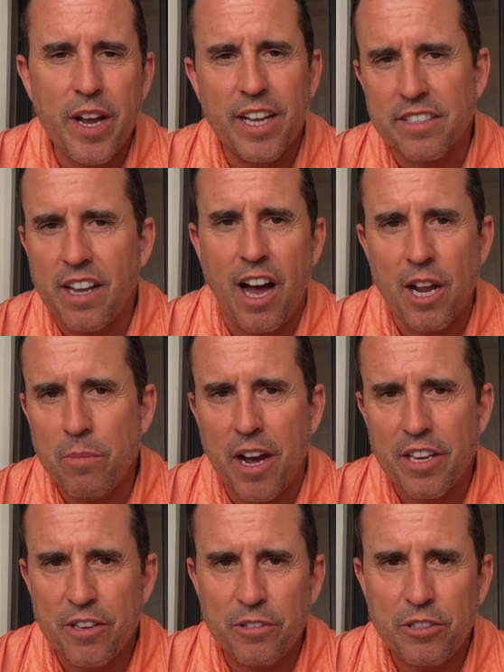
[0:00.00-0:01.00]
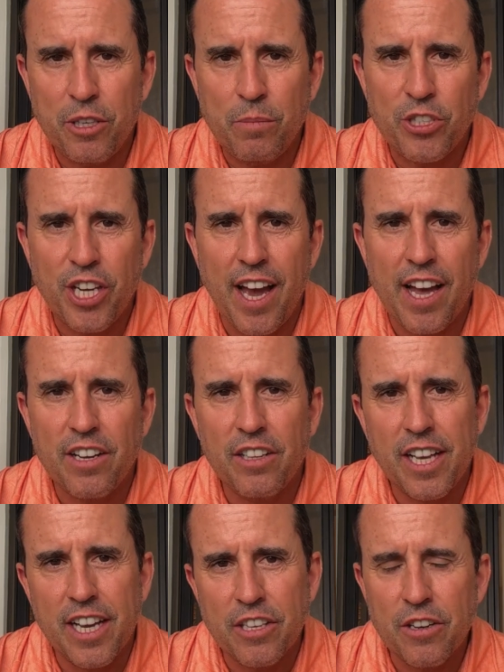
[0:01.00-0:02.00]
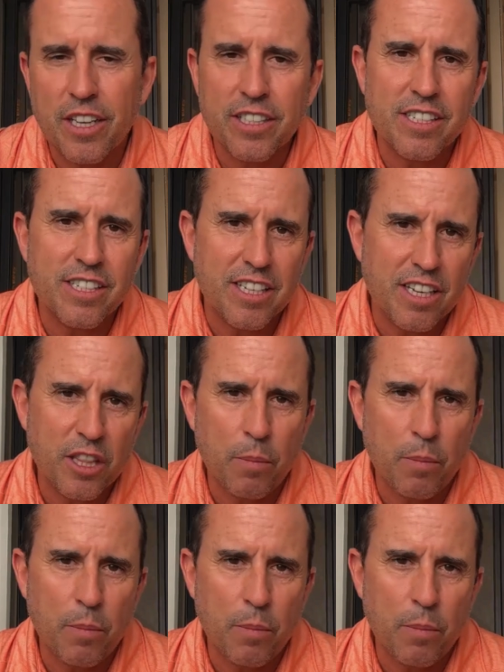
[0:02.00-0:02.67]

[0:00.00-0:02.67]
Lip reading: it's on my YouTube channel, and you can see the